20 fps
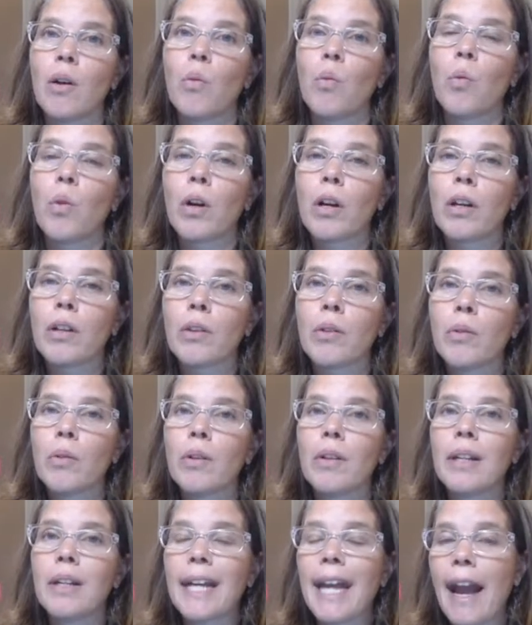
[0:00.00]
work
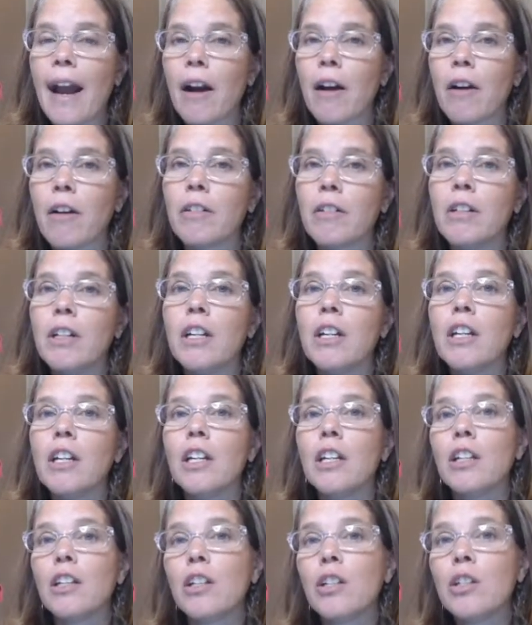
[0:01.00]
through an account.
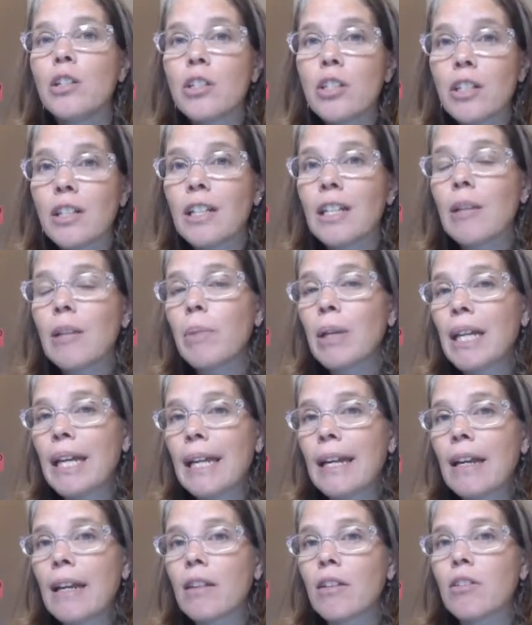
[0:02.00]
Usually in the
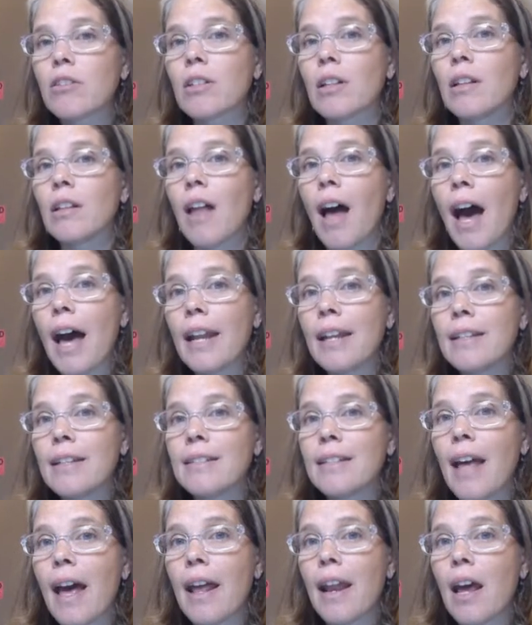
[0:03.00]
beginning, there's a lot of
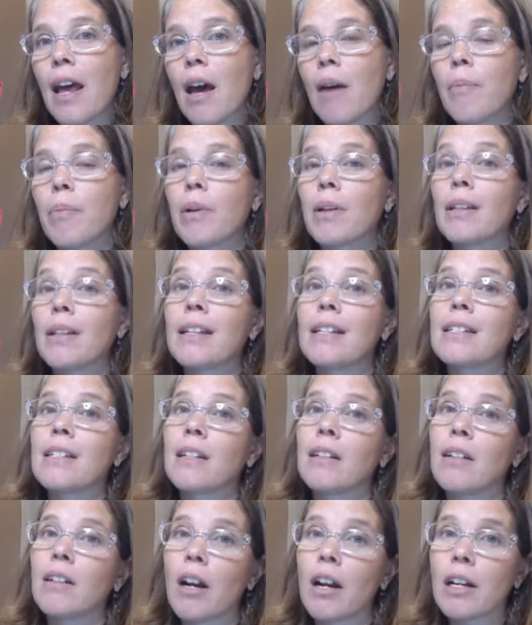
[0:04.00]
setup, or at least
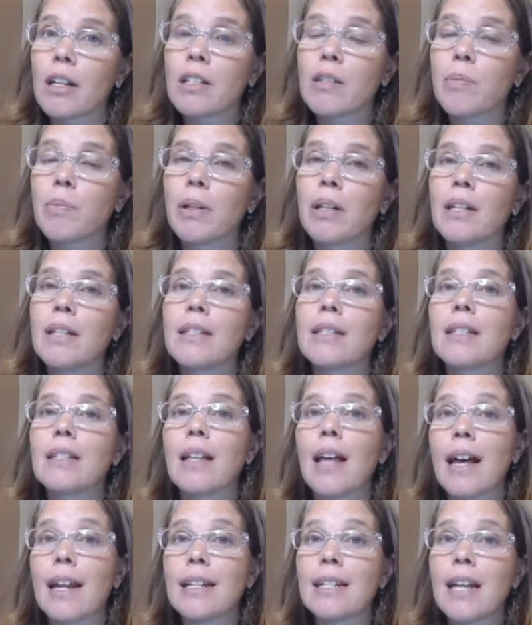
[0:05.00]
in our experience, a
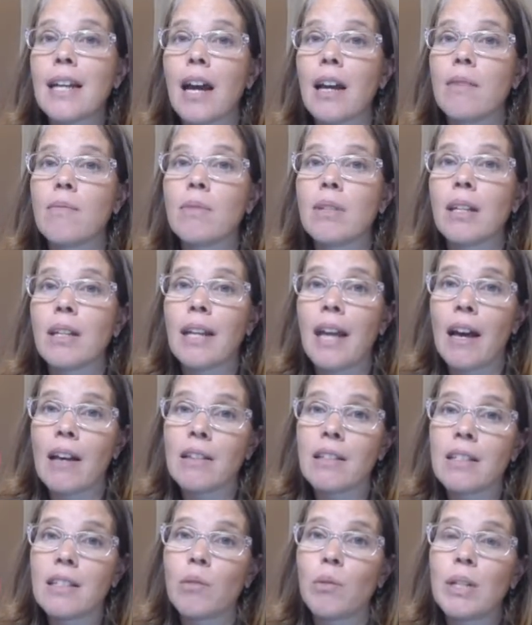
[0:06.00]
lot of times
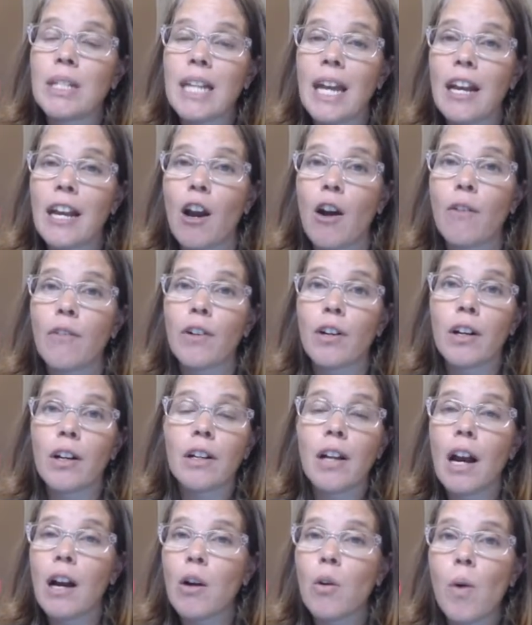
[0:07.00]
accounts that we take over are
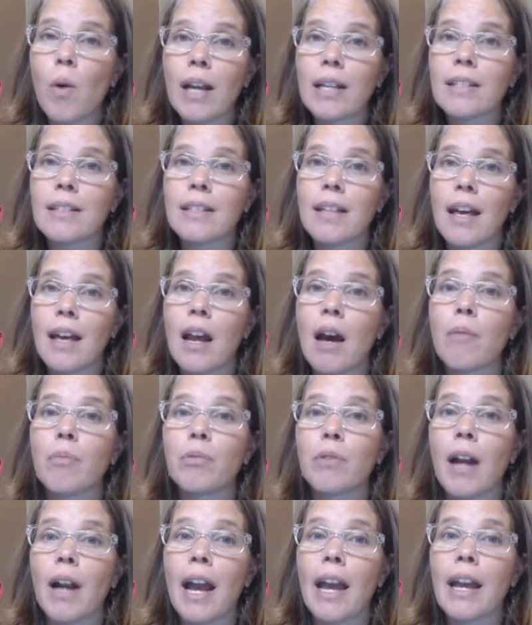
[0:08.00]
not quite set up
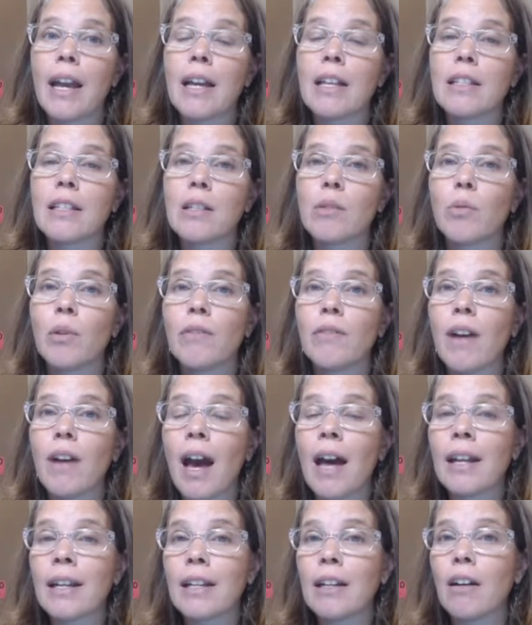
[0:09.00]
right. And so we've
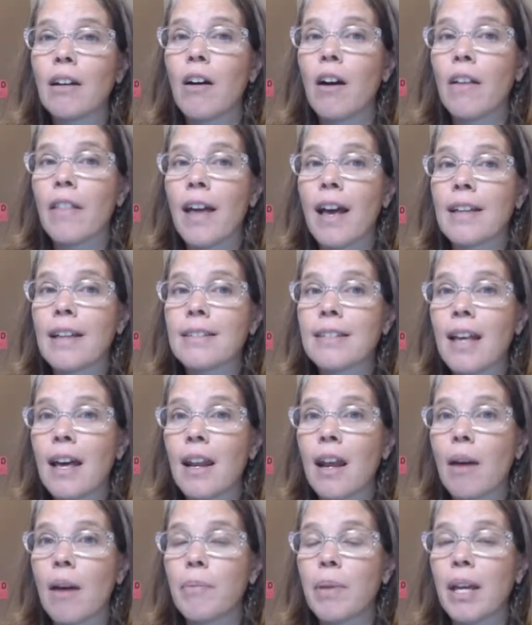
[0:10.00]
got to get all that set
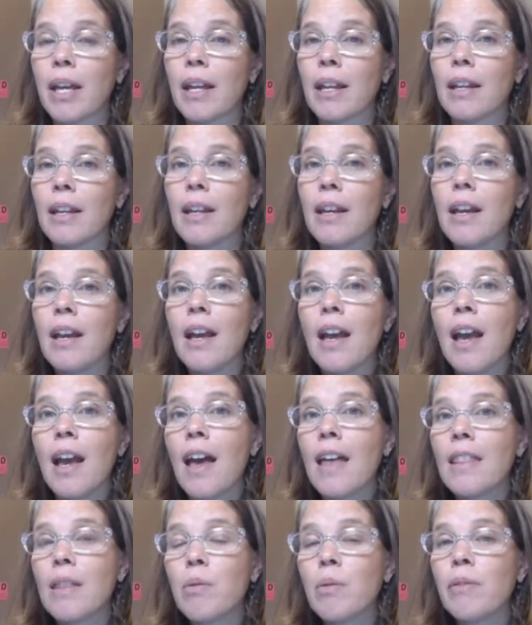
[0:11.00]
up in,
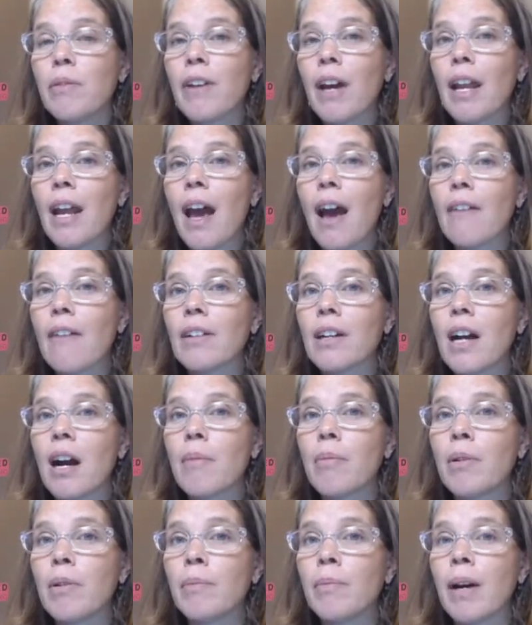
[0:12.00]
and then we've got to have a
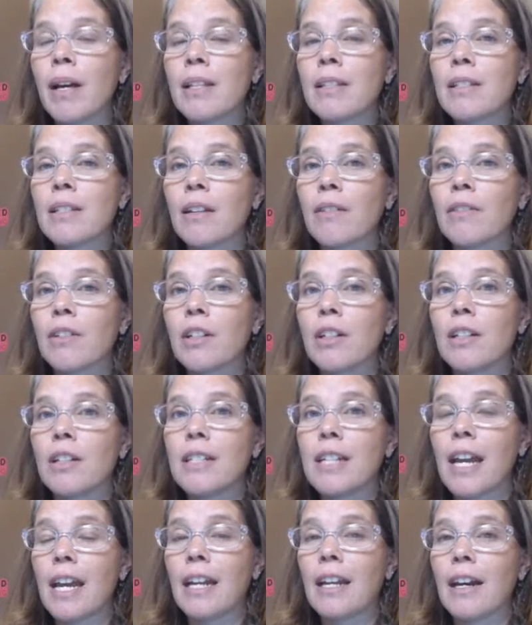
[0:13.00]
couple months of good
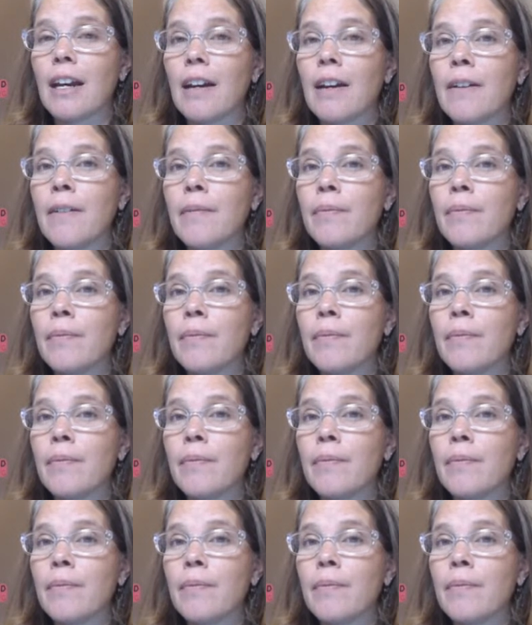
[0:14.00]
data.